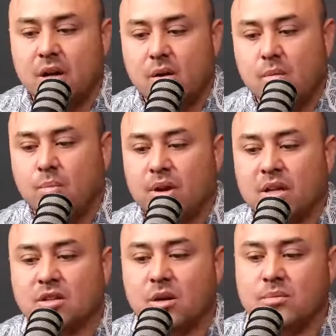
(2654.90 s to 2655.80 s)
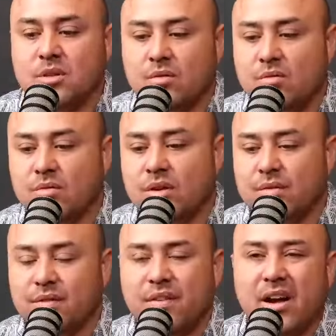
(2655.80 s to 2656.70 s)
But in terms of
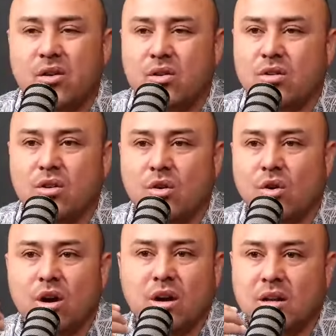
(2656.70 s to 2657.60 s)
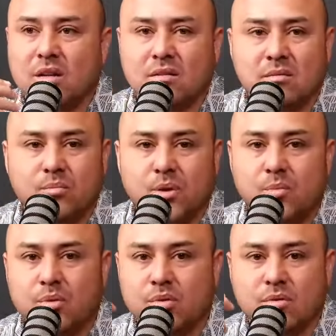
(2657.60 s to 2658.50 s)
if I go to New York and
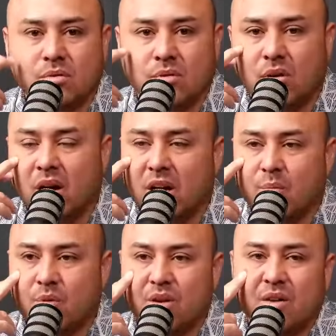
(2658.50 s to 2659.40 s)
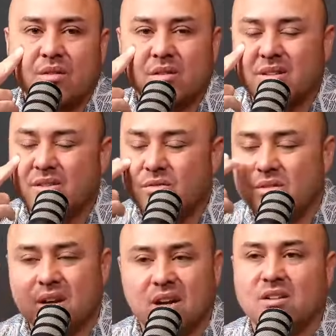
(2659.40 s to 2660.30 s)
people don't like me or whatever, I'm like, who
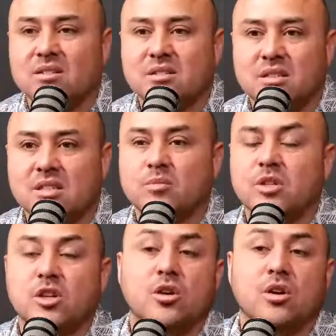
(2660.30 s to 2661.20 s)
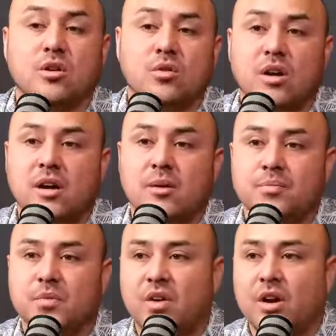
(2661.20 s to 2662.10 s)
cares? Because I'm secure in who I am.
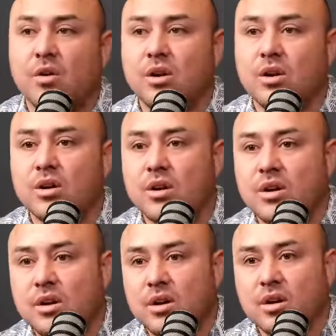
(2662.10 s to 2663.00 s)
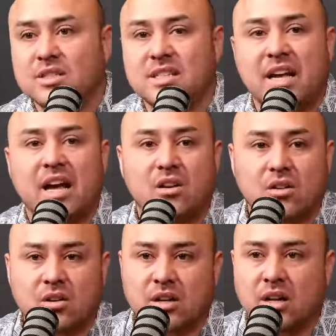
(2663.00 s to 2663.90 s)
If I go to Seattle
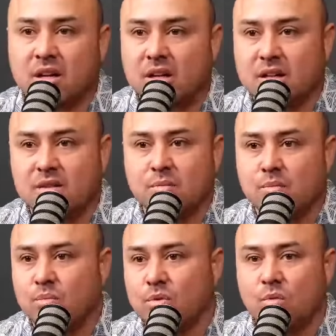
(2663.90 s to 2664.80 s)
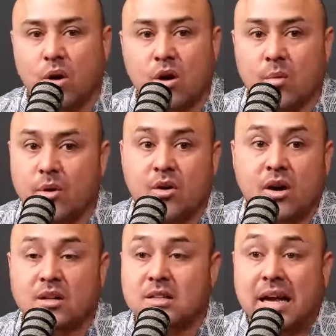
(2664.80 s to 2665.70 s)
and I come
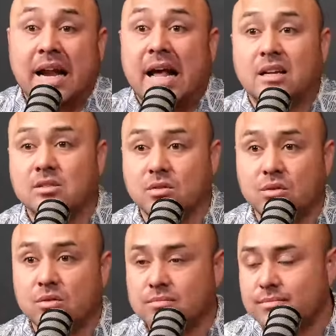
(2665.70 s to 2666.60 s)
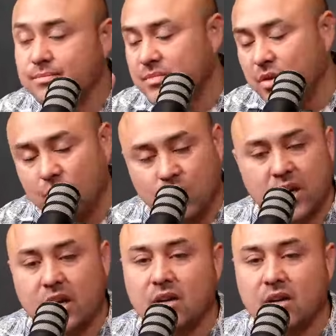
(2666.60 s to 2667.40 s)
across an asshole, who cares?